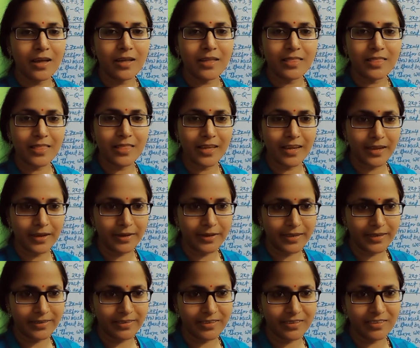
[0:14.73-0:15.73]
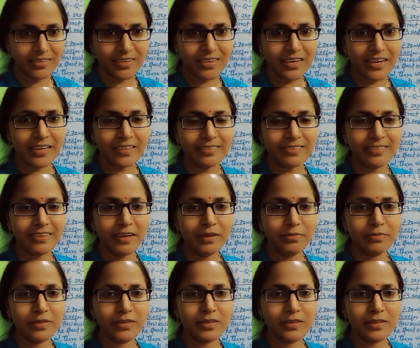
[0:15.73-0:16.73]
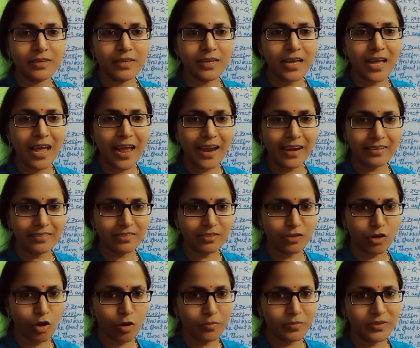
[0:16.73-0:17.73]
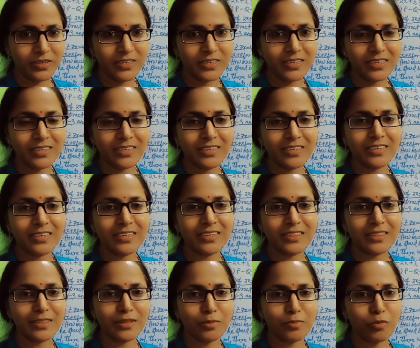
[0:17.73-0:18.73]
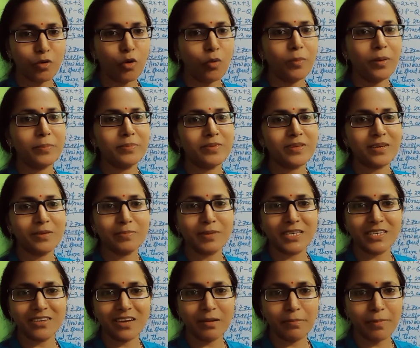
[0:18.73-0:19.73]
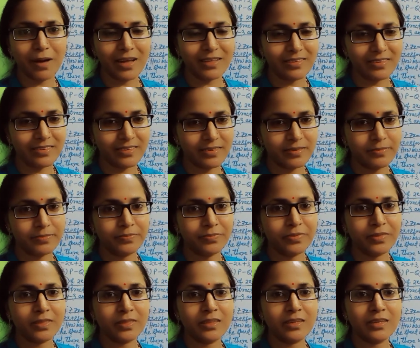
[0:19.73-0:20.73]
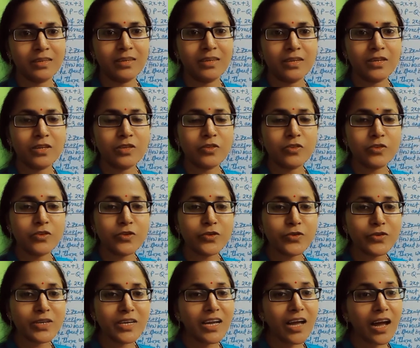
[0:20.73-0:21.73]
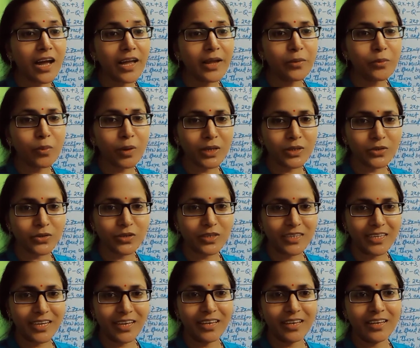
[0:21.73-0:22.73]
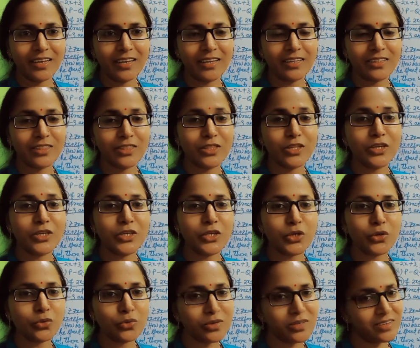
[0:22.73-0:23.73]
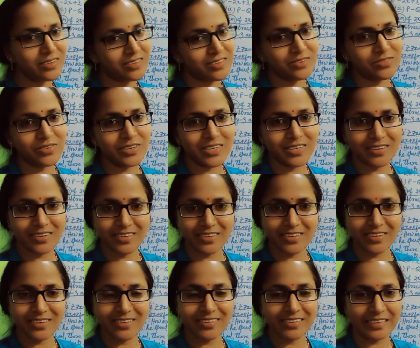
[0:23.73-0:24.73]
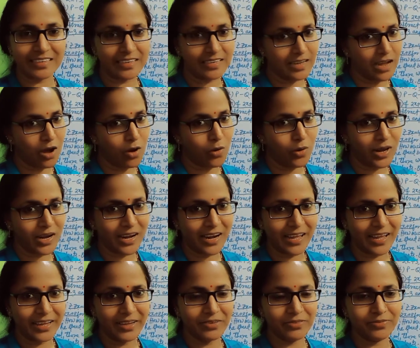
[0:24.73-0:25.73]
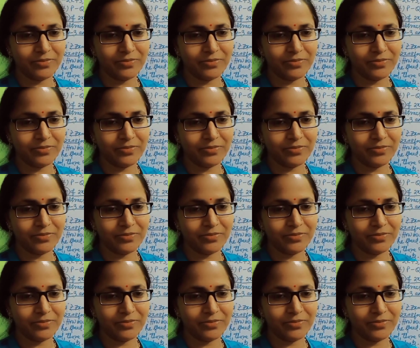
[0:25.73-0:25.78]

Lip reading: the integer concepts and solved the problems on mental maths. So today I want to tell the uses of integers in our life.